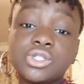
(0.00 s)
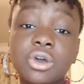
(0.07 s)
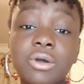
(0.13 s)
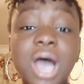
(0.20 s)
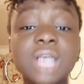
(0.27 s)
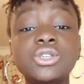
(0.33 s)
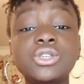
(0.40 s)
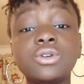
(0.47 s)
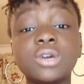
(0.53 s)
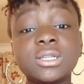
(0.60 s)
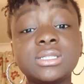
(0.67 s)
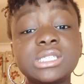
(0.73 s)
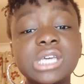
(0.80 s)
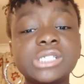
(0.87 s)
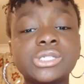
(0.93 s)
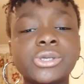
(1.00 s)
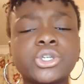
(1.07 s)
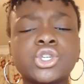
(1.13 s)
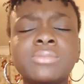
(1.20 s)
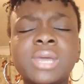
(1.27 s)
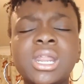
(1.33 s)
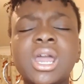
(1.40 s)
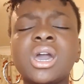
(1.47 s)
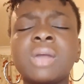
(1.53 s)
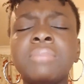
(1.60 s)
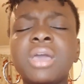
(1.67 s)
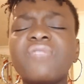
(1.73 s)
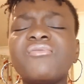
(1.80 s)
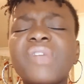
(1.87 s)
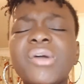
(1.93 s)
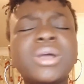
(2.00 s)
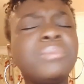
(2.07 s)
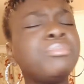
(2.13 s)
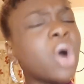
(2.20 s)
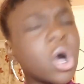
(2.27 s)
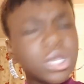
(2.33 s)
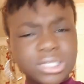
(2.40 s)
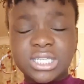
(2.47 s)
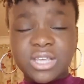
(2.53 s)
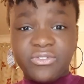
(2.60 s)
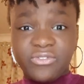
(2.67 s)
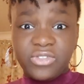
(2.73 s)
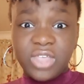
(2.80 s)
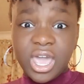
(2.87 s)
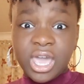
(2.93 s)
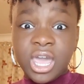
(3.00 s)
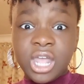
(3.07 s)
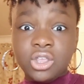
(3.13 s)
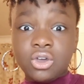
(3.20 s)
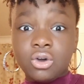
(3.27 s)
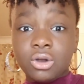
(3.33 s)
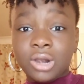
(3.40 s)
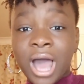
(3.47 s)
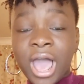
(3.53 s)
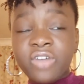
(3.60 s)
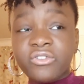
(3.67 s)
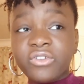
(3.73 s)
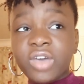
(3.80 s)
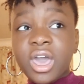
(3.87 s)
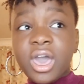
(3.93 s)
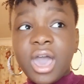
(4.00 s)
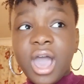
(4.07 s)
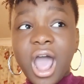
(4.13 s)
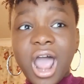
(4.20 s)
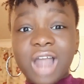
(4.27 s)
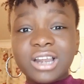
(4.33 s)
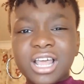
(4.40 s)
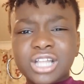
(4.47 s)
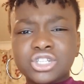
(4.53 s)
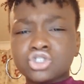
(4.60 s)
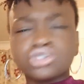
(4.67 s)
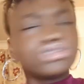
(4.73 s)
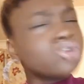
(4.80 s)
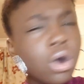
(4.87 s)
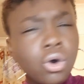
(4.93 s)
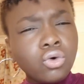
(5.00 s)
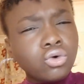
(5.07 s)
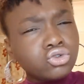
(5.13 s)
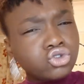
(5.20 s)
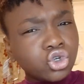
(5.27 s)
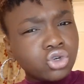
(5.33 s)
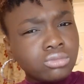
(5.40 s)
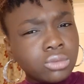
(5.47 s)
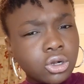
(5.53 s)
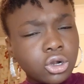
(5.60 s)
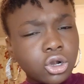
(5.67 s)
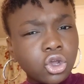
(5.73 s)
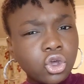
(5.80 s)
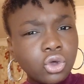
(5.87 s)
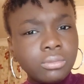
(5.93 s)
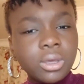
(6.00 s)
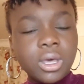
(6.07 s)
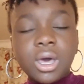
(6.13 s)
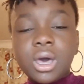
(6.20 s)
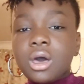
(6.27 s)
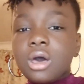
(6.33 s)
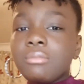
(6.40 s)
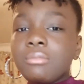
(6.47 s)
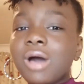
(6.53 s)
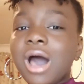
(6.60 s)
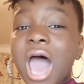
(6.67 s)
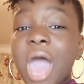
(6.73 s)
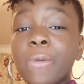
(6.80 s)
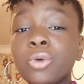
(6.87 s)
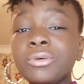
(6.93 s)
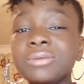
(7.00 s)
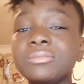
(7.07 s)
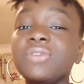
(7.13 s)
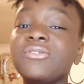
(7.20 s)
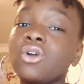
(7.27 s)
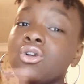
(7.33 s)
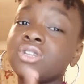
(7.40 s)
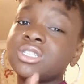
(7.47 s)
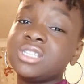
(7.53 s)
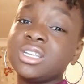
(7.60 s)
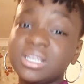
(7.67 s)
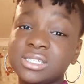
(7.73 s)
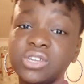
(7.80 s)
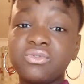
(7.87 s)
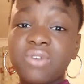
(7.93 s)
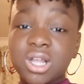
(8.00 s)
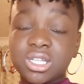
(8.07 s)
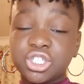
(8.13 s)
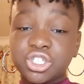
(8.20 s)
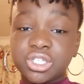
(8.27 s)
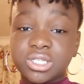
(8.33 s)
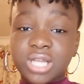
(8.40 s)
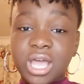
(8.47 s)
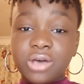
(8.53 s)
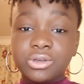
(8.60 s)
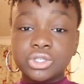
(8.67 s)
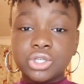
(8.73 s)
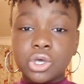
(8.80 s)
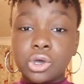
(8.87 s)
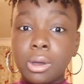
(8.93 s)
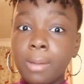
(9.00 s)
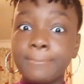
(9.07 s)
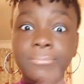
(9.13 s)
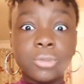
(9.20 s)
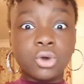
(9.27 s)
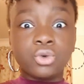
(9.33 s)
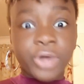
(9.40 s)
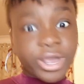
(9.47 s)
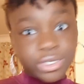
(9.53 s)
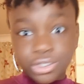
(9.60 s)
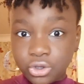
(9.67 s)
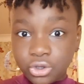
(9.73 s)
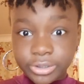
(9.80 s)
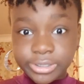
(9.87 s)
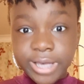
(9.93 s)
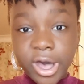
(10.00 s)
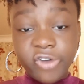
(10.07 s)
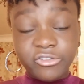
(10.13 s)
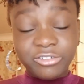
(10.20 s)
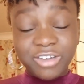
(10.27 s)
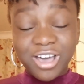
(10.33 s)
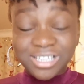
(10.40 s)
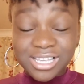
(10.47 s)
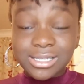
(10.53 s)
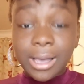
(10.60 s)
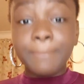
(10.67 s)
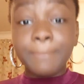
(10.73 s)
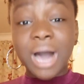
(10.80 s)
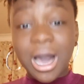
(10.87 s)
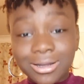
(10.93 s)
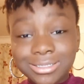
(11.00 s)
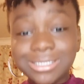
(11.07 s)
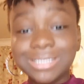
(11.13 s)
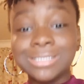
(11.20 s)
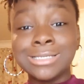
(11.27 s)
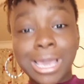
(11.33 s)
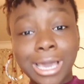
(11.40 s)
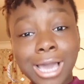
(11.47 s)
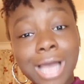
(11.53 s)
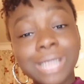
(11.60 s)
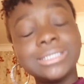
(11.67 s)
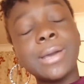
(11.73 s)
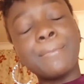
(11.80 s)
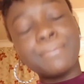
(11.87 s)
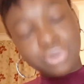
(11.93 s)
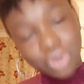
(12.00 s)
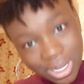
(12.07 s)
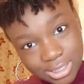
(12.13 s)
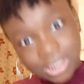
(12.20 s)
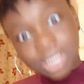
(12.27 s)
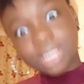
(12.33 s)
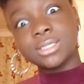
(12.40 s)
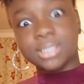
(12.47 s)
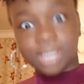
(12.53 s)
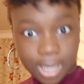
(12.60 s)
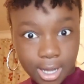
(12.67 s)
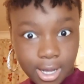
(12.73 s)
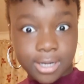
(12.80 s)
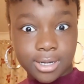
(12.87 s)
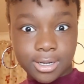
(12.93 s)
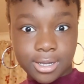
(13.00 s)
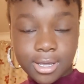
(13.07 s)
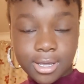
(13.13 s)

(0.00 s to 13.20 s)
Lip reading: as you can see, social media can be a very positive thing in your life, and it's not all doom and gloom. But I will be moving on to the disadvantages now, so brace yourself because it's about to take a depressing turn.